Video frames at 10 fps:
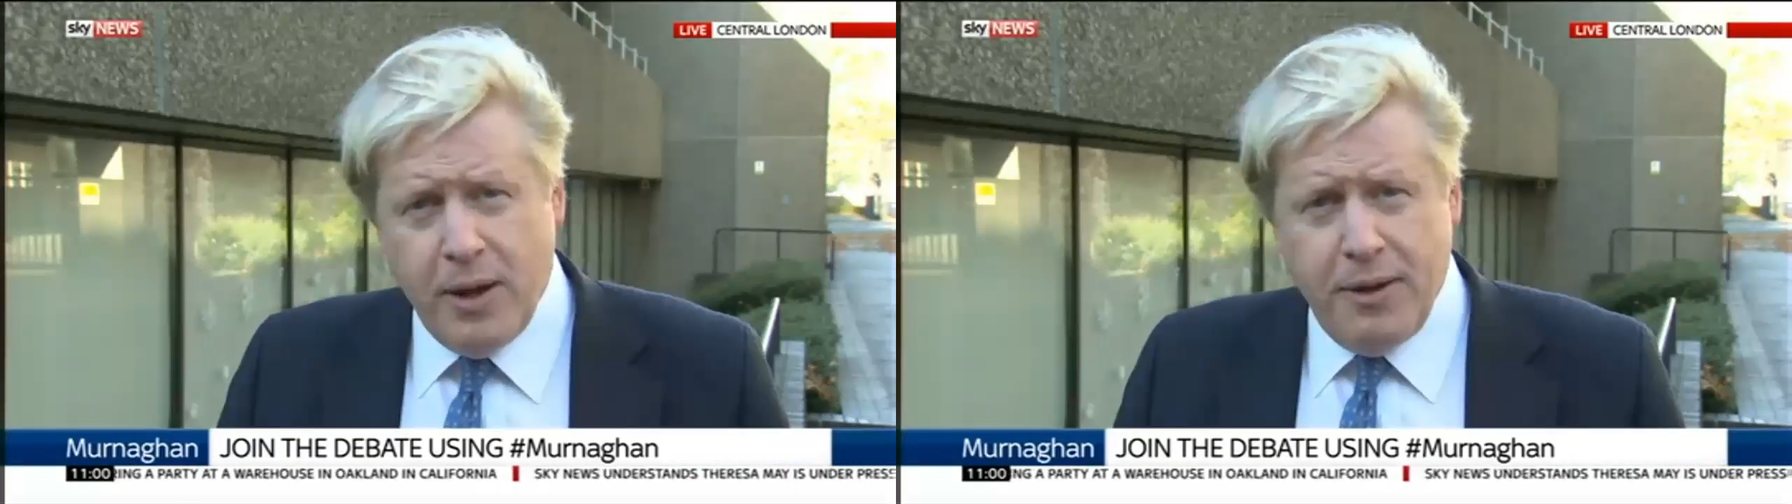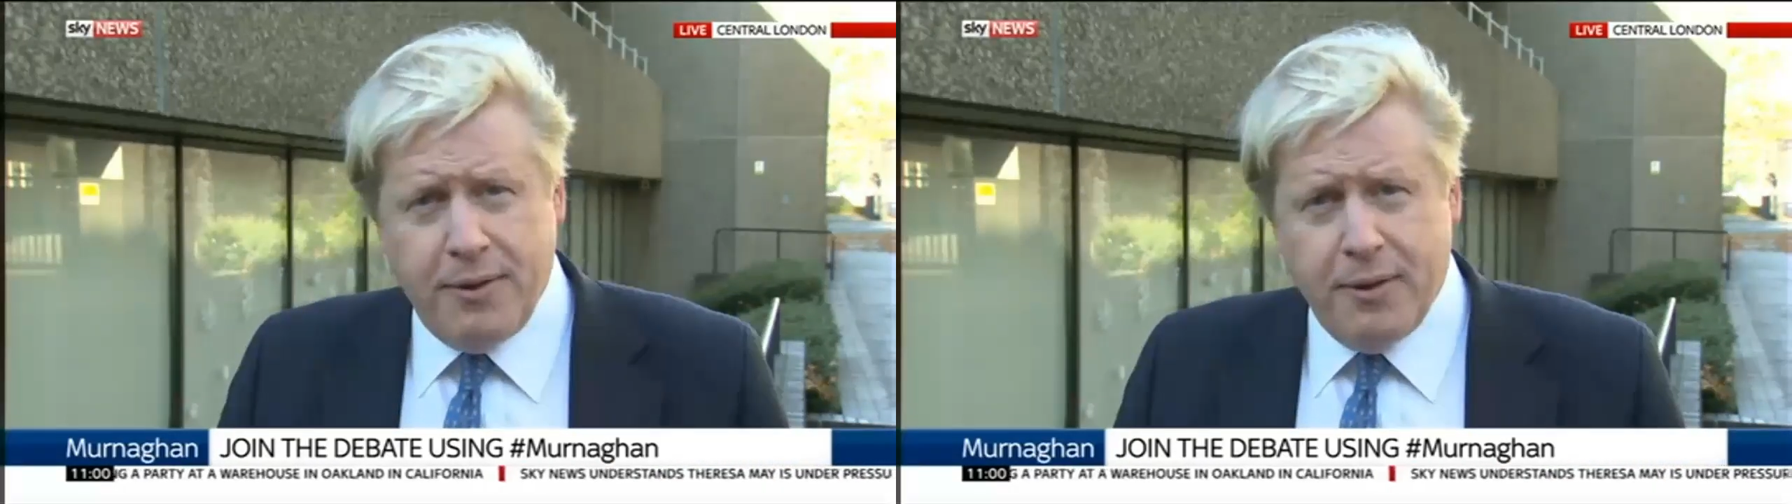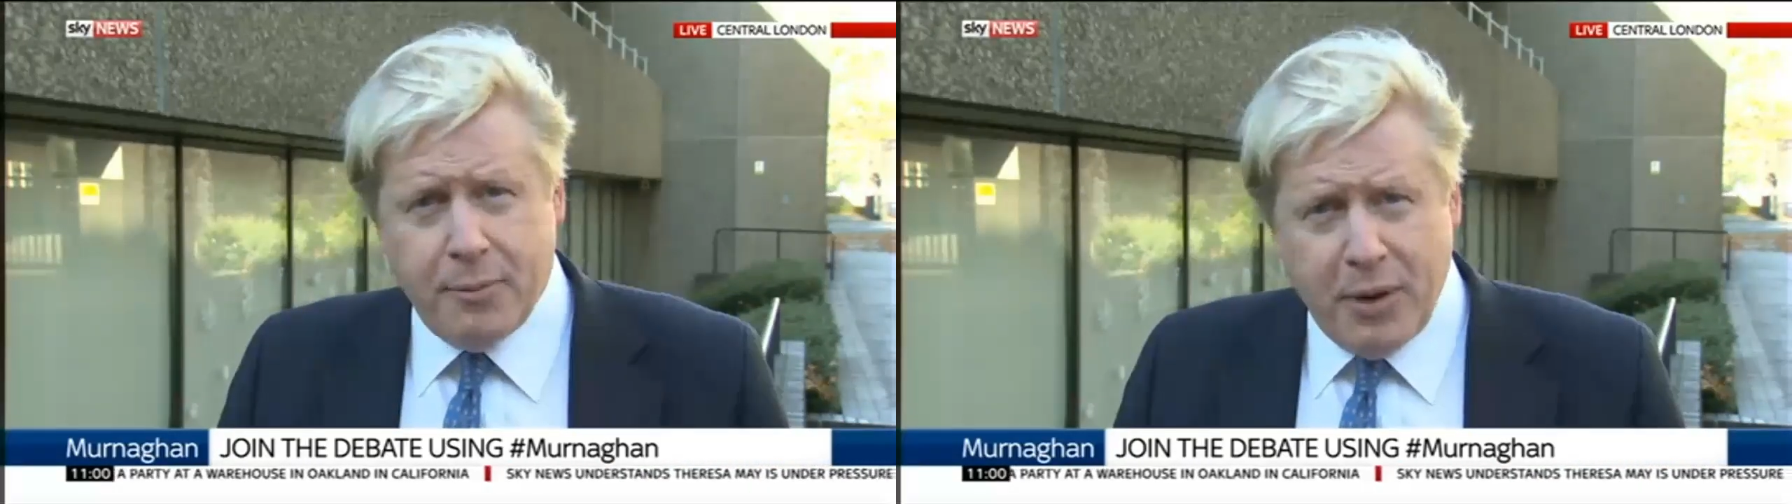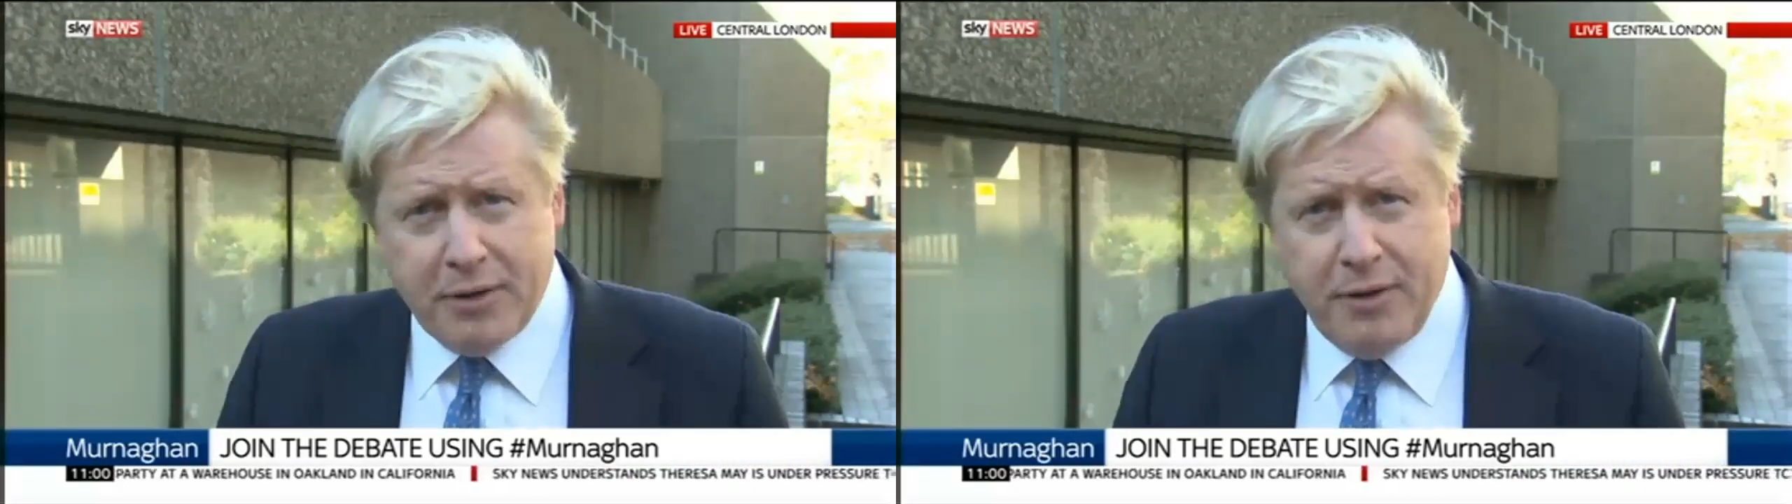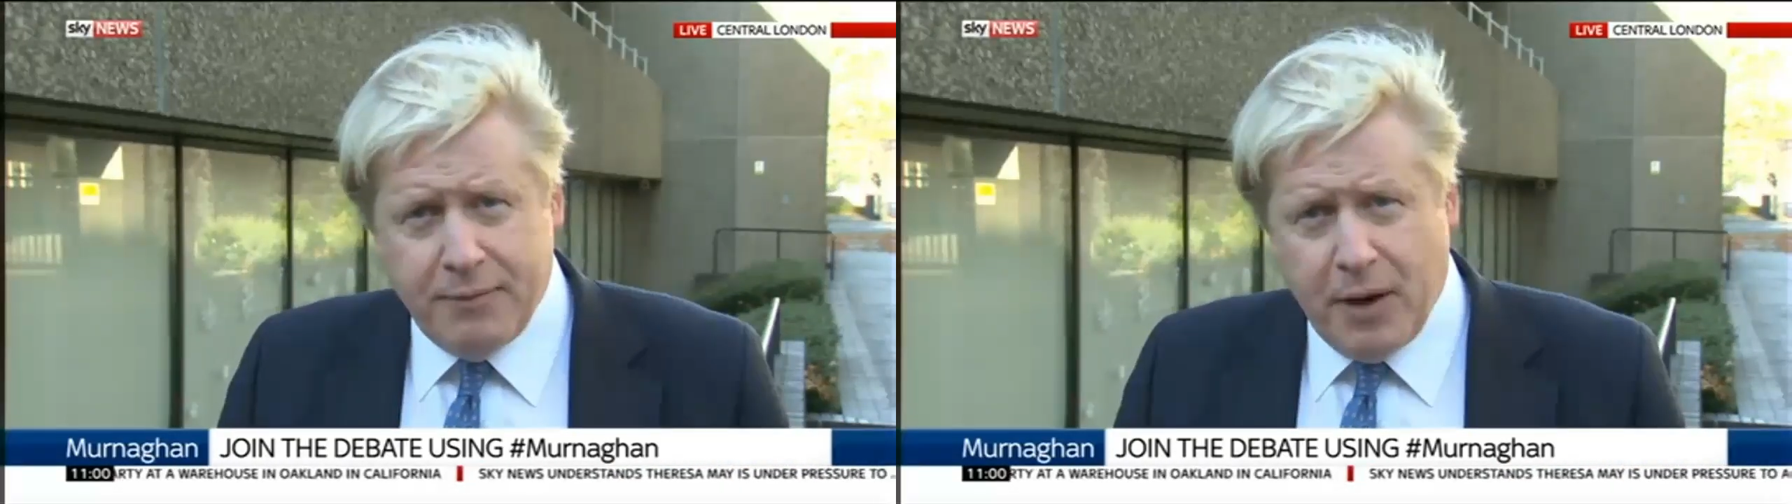with the
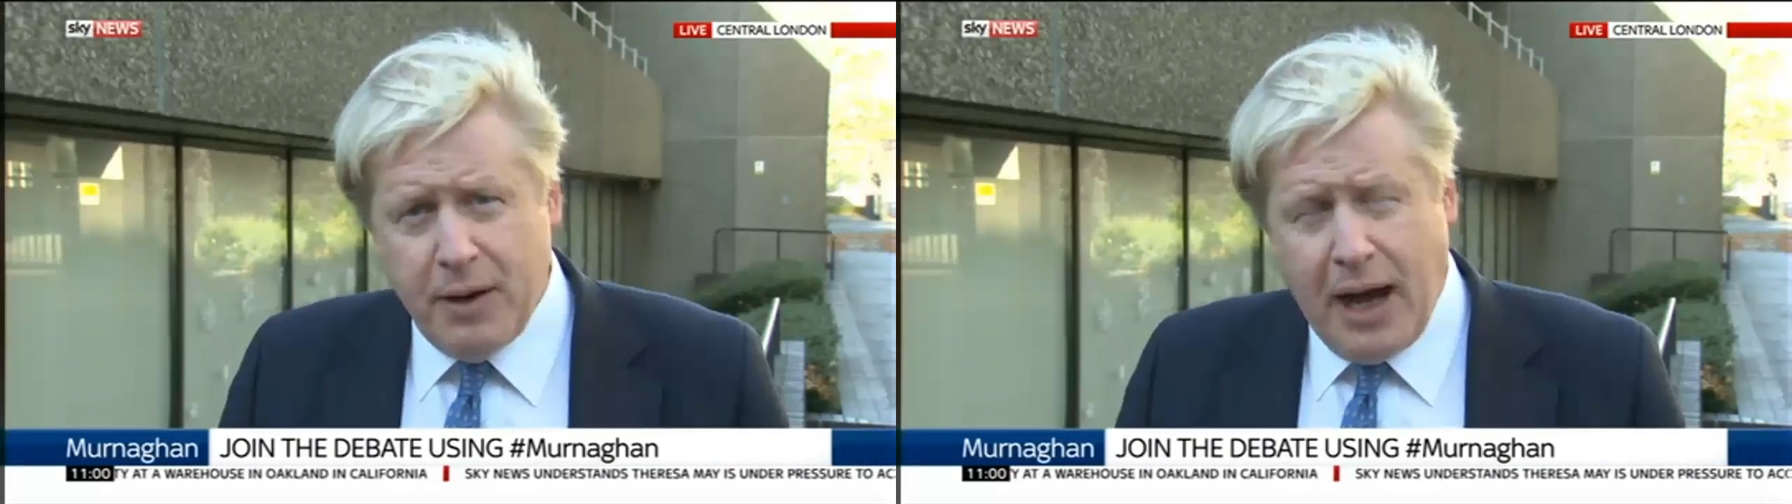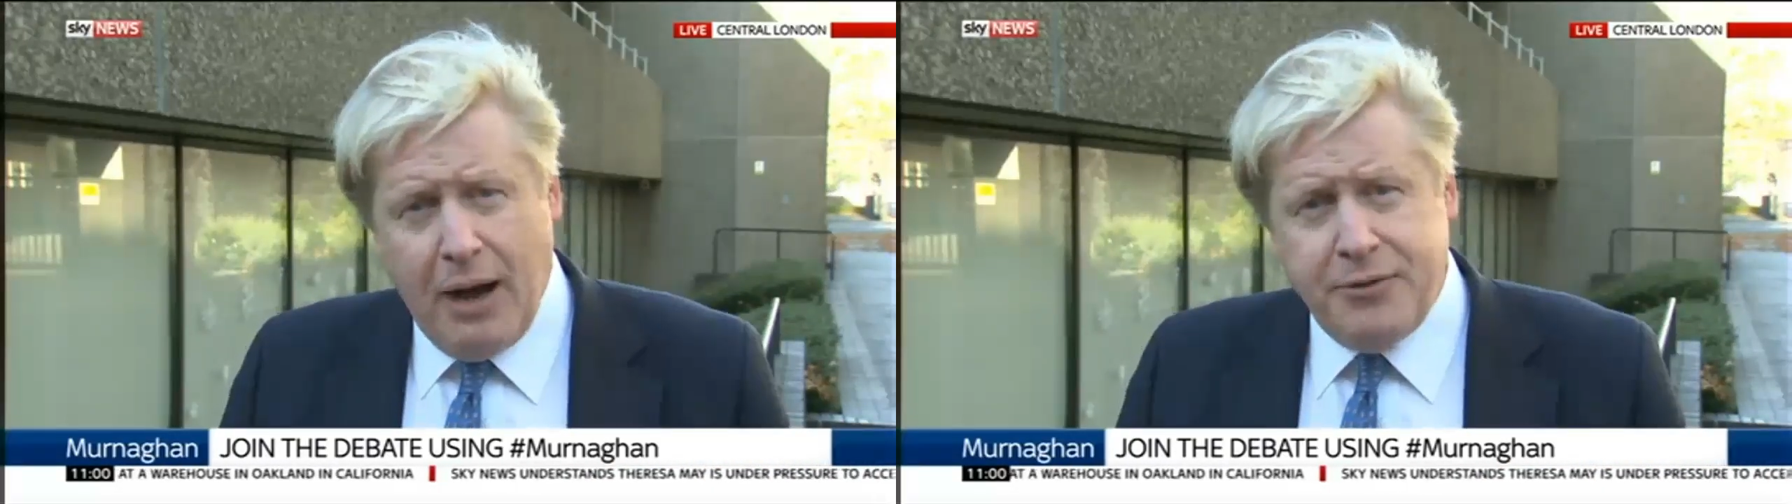Brexit vote,